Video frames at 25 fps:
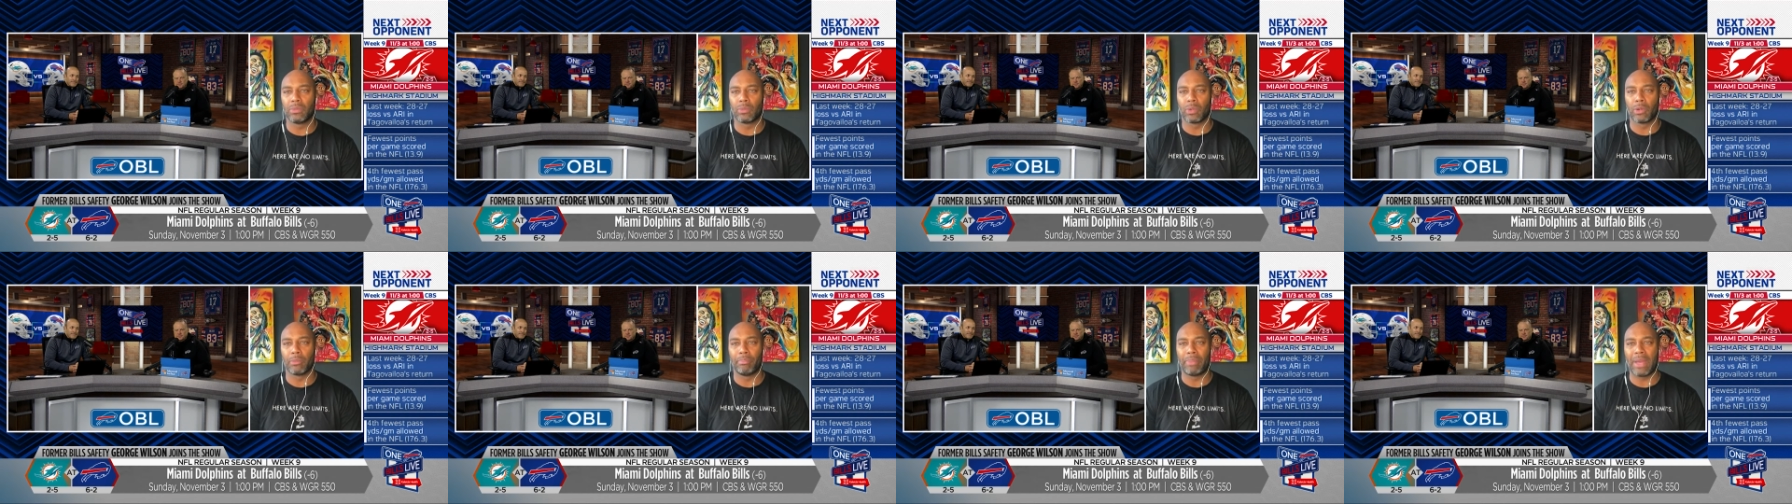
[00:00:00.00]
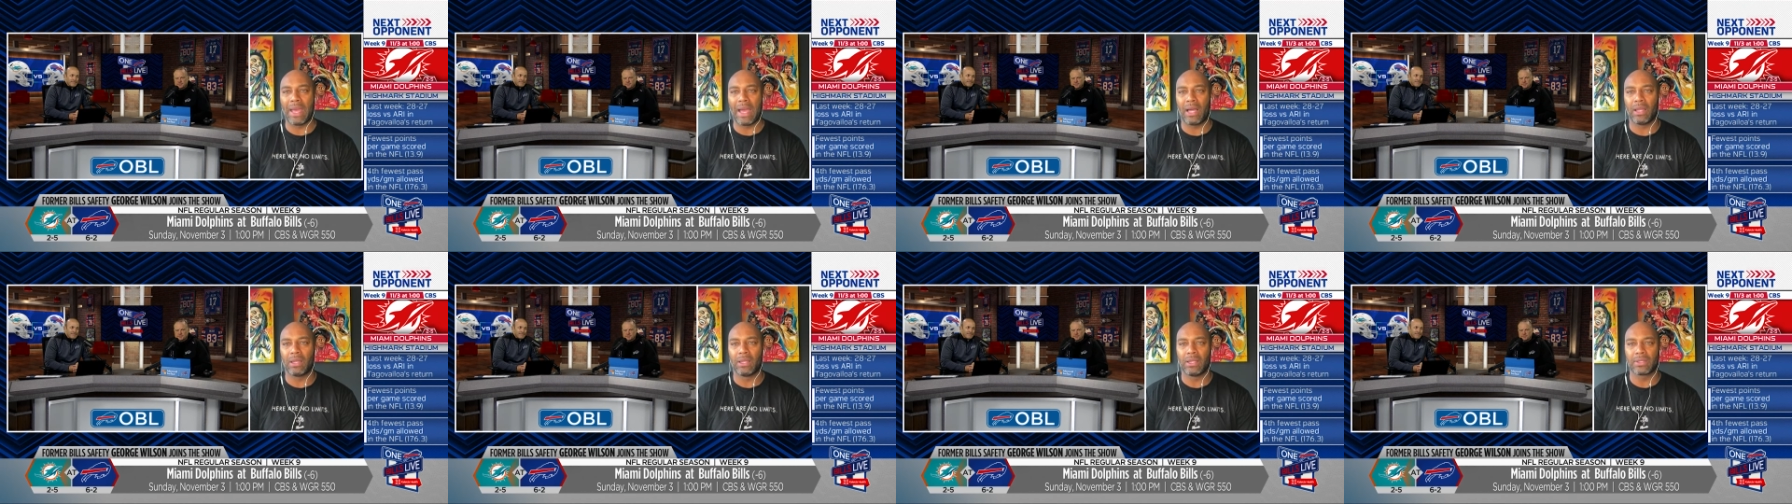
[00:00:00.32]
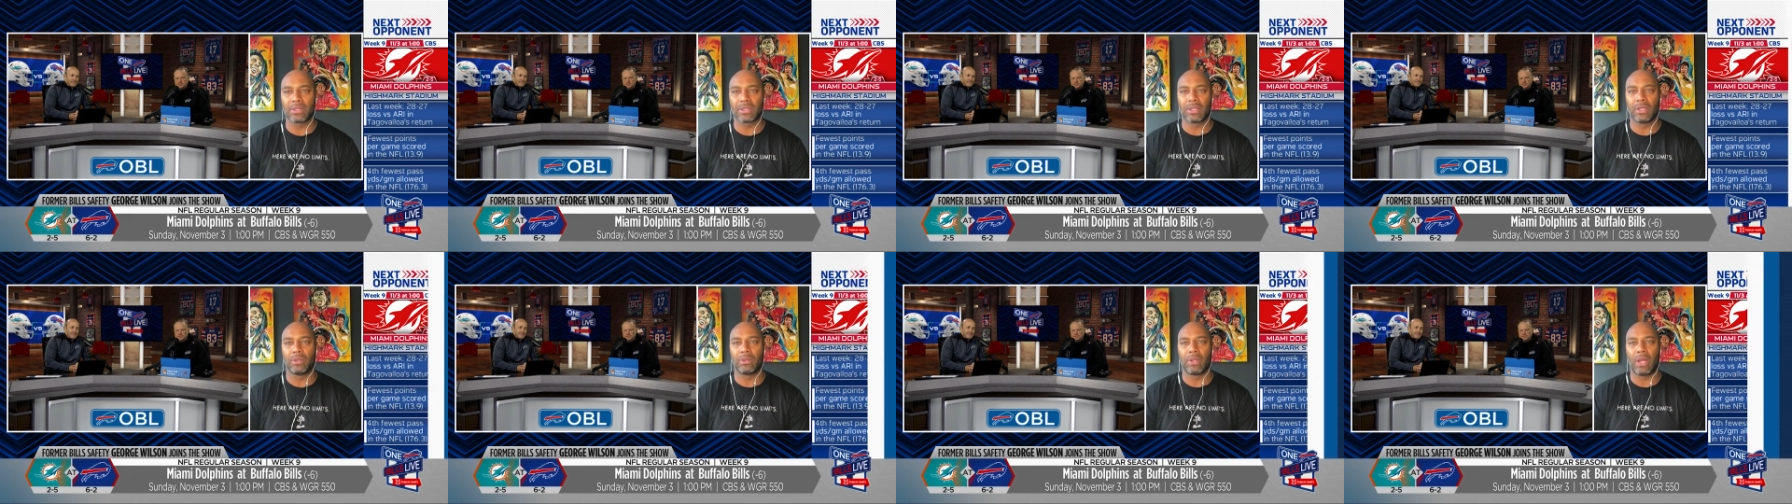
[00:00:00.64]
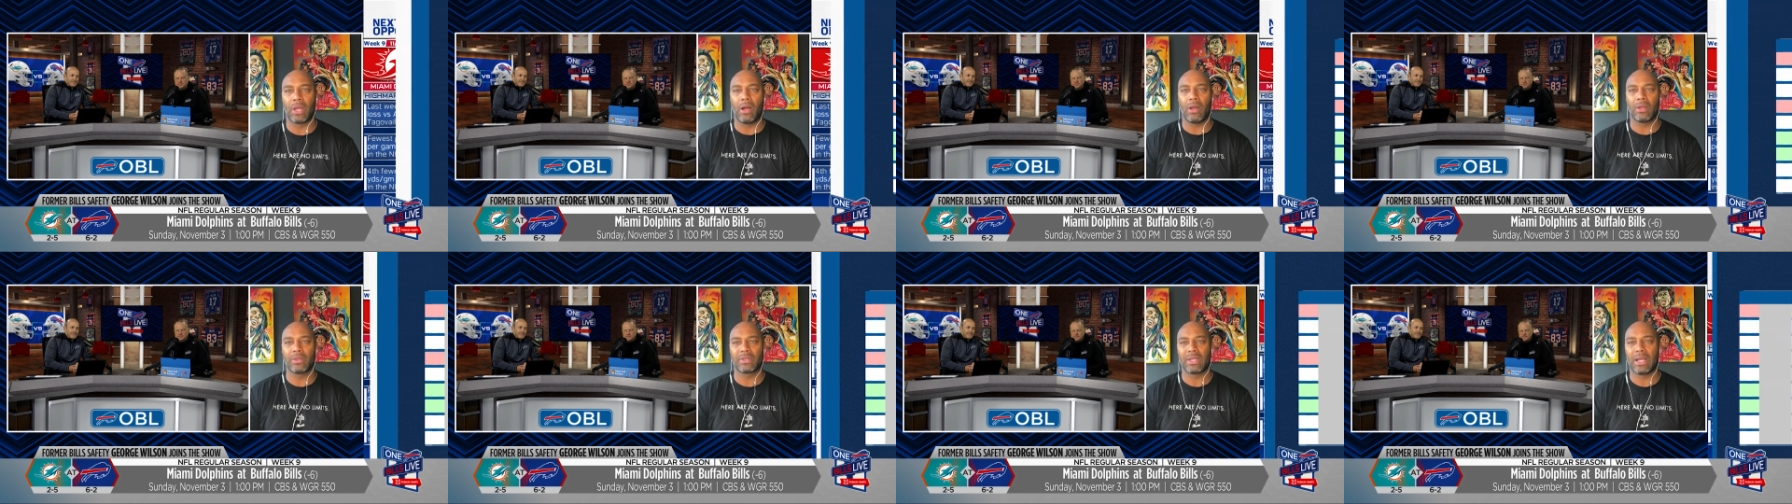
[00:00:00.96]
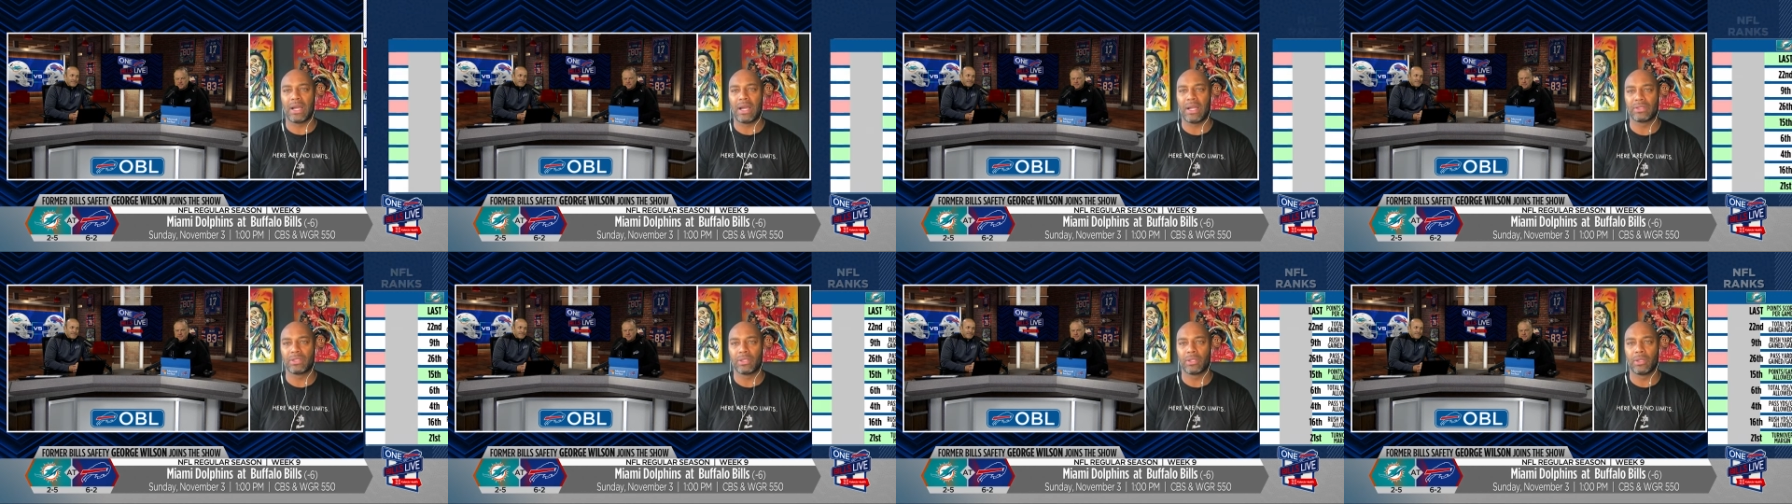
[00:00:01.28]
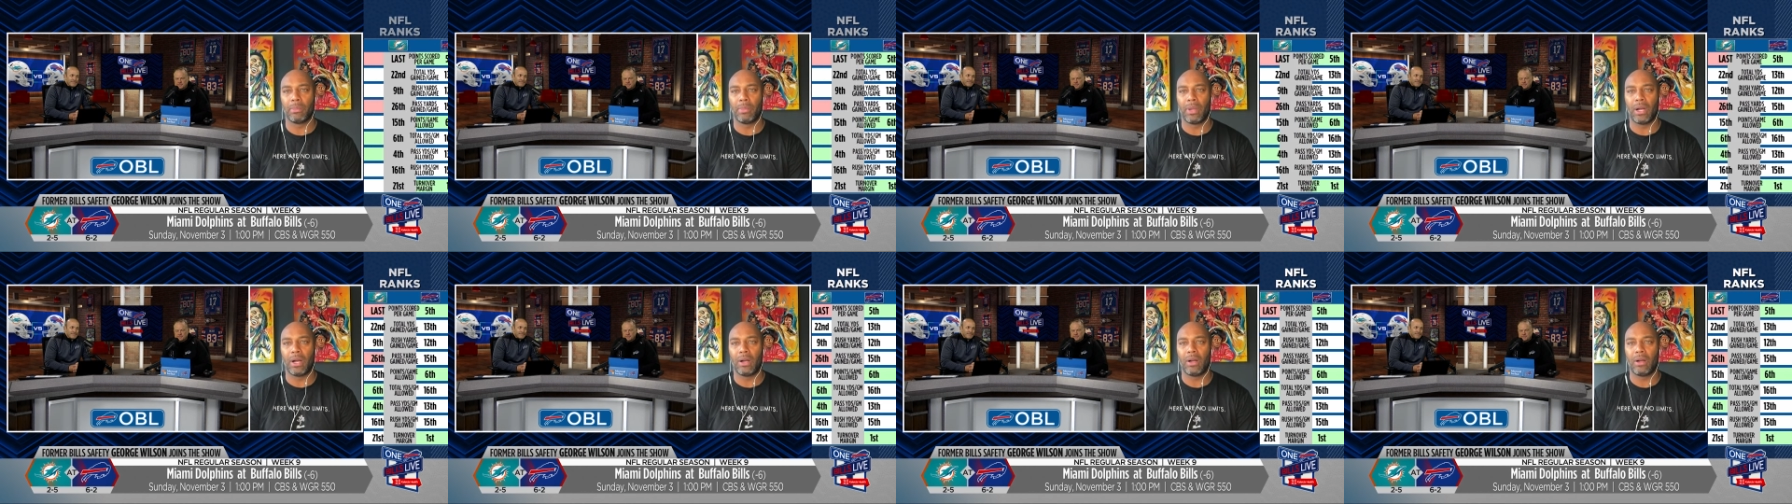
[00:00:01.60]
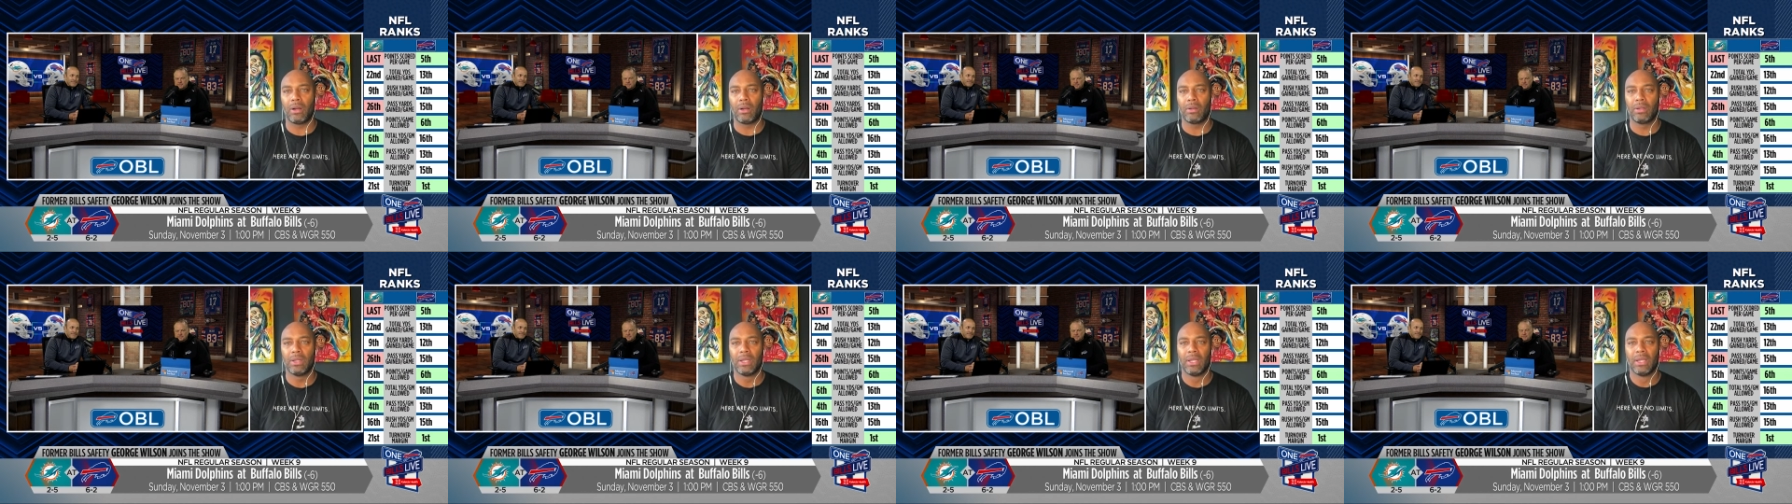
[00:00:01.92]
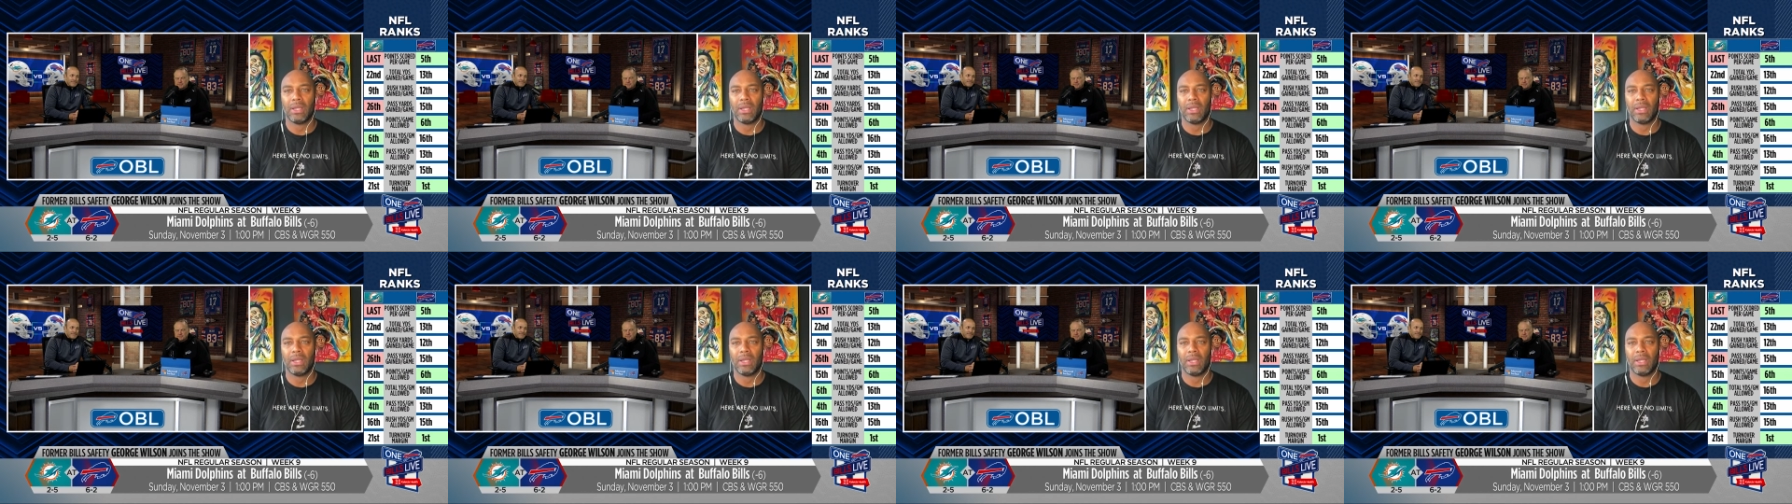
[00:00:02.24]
We're balanced on all sides of the ball,